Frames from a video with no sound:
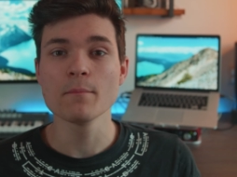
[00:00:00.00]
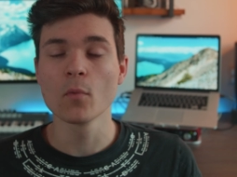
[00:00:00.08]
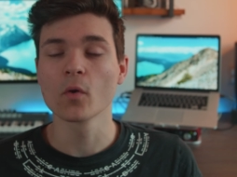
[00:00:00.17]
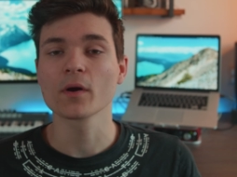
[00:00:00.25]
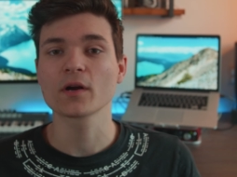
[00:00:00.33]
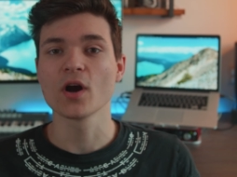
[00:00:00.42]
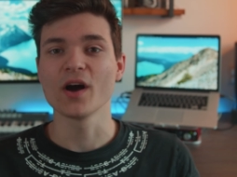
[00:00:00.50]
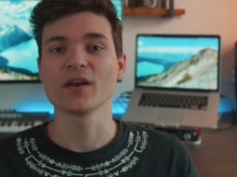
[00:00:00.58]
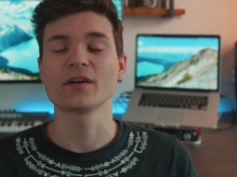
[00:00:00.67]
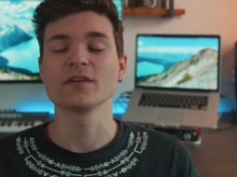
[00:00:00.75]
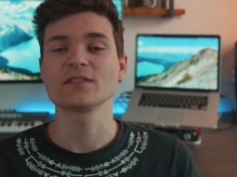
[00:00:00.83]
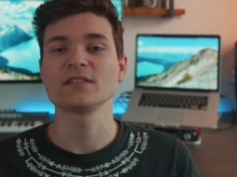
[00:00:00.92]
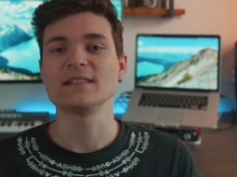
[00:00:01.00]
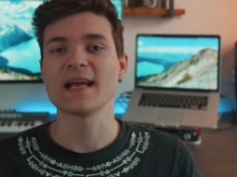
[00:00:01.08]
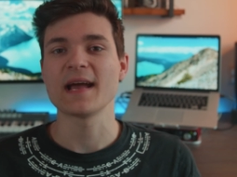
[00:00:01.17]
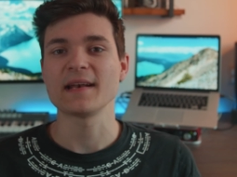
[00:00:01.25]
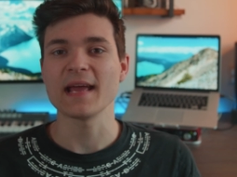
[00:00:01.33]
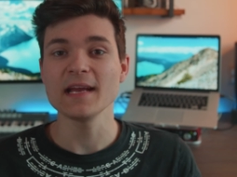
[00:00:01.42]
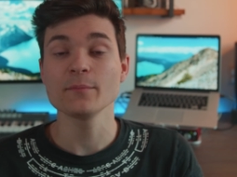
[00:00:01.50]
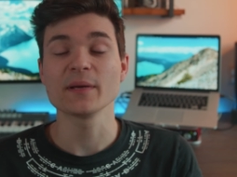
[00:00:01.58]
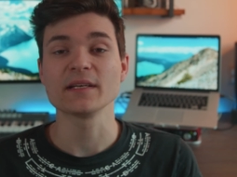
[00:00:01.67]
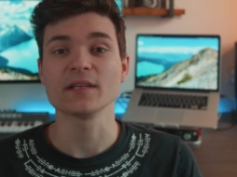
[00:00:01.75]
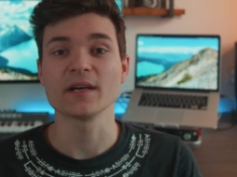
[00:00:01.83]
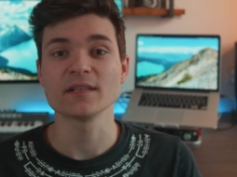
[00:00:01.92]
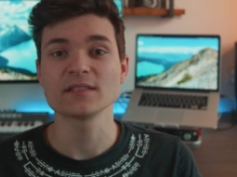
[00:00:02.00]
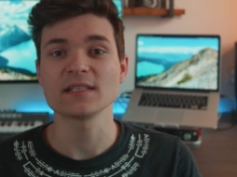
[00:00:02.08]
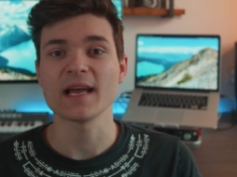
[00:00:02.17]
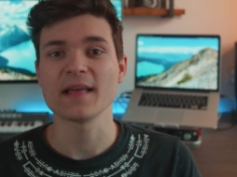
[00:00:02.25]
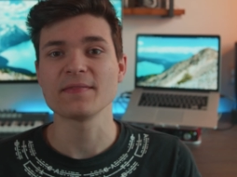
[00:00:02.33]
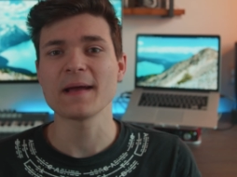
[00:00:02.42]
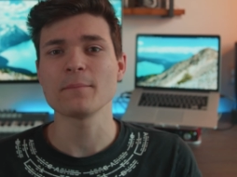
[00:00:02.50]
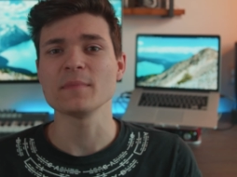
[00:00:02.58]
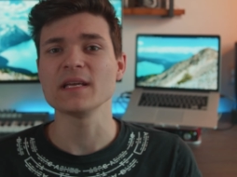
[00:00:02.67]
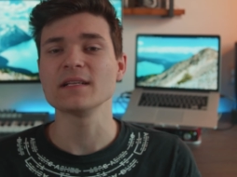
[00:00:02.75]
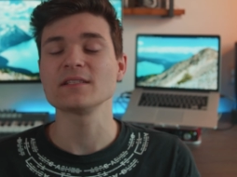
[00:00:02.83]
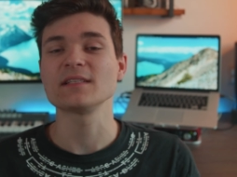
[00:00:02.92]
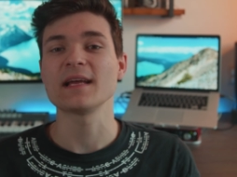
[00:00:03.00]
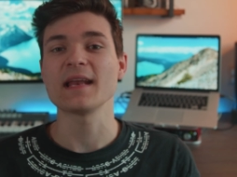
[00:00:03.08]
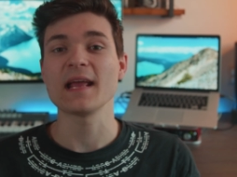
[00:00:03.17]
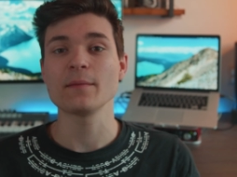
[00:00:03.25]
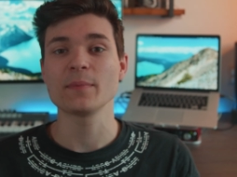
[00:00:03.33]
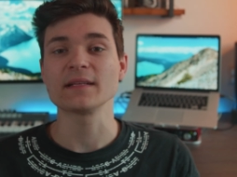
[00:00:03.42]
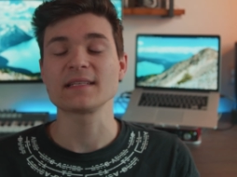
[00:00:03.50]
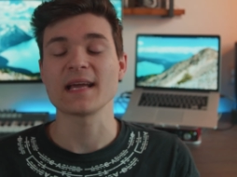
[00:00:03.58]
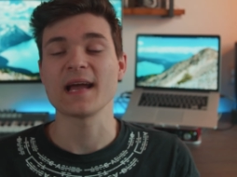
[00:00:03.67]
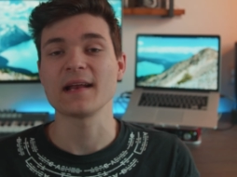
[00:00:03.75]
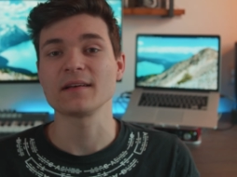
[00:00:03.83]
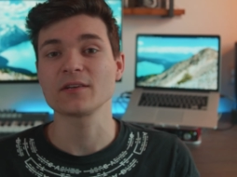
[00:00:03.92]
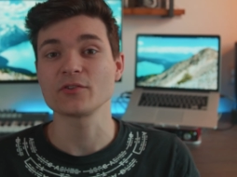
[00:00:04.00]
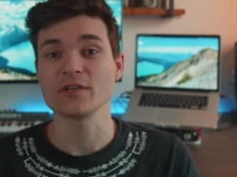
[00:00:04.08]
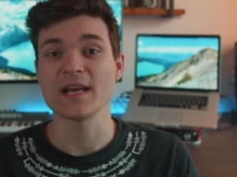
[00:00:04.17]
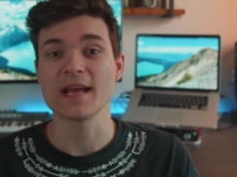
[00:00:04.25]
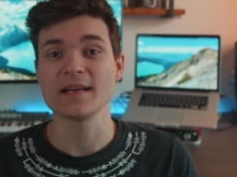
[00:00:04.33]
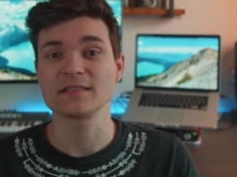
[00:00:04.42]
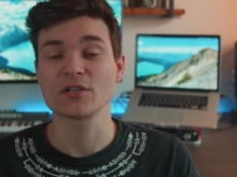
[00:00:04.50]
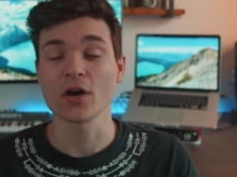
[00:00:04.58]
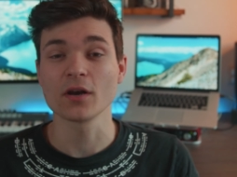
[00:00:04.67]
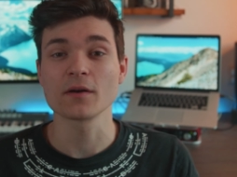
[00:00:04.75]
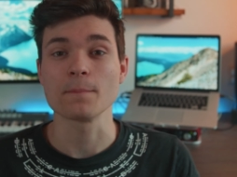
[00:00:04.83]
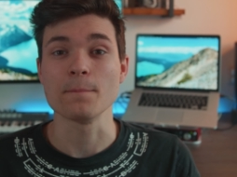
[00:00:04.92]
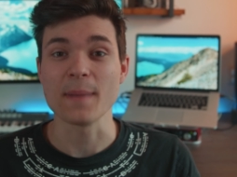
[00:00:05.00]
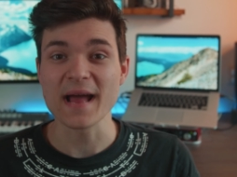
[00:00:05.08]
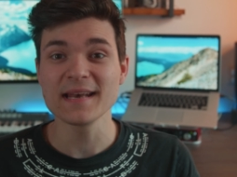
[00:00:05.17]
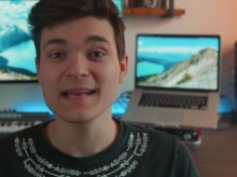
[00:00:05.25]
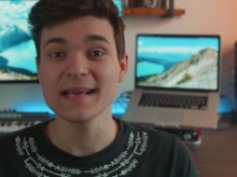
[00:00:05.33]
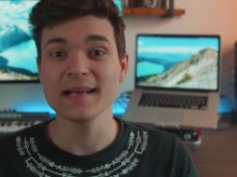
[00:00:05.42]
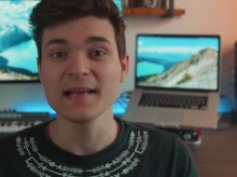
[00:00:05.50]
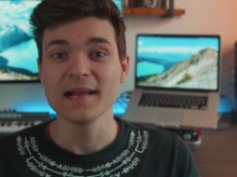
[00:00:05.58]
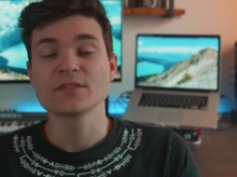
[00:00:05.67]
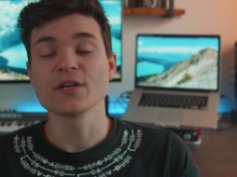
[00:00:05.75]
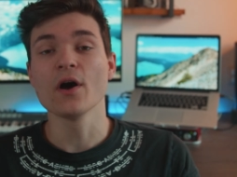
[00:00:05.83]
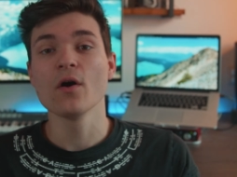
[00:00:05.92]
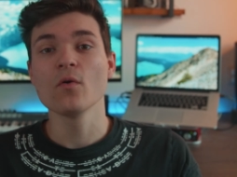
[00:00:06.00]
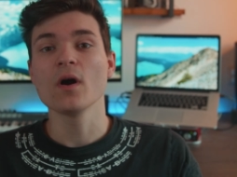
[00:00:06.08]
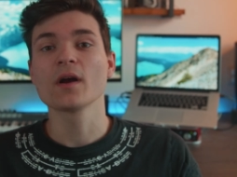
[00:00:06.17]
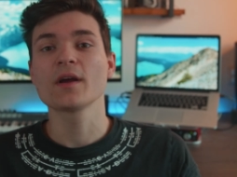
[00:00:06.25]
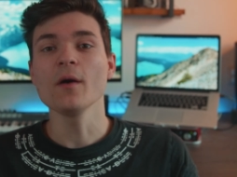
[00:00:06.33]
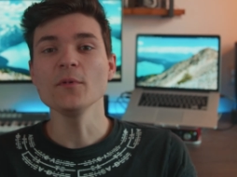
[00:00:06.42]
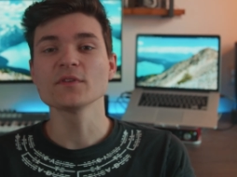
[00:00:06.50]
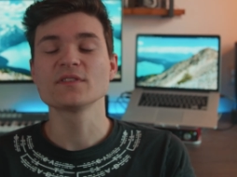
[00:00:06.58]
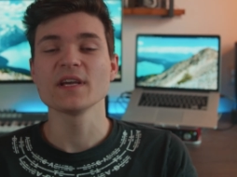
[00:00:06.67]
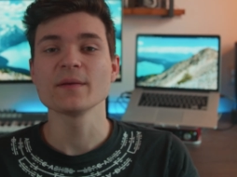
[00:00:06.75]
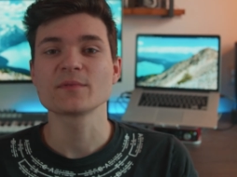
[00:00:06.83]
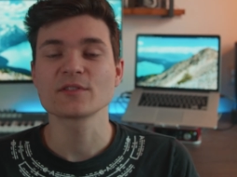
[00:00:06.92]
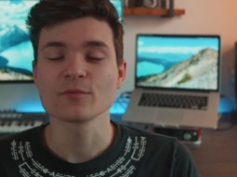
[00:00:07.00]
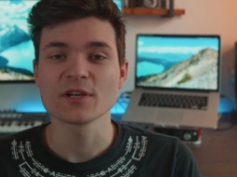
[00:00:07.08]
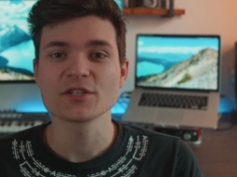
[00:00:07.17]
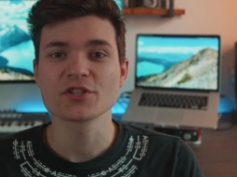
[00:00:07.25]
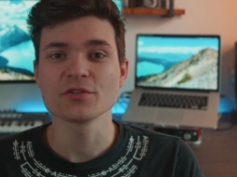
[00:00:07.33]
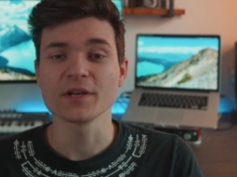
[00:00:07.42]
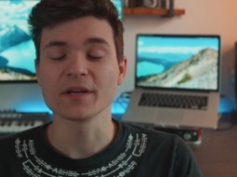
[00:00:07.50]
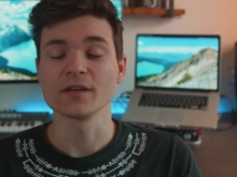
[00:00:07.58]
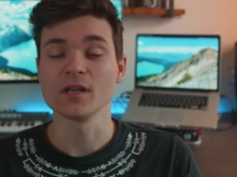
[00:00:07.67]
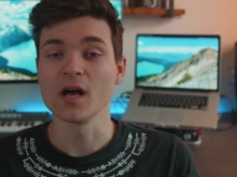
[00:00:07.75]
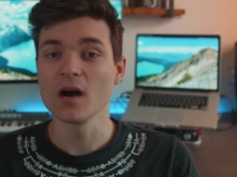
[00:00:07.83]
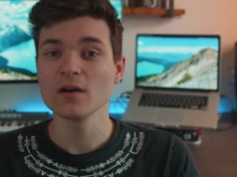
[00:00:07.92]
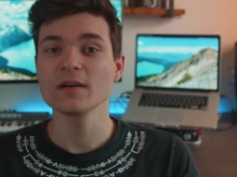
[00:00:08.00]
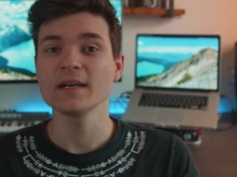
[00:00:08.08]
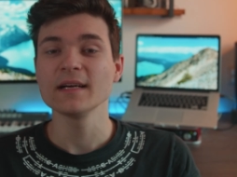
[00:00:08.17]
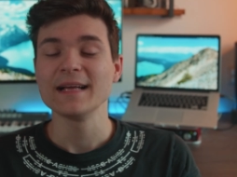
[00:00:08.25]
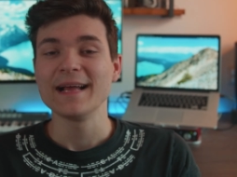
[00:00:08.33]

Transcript: more colors than 8-bit does, and that means that 8-bit can create color bending. So a couple tips when shooting log.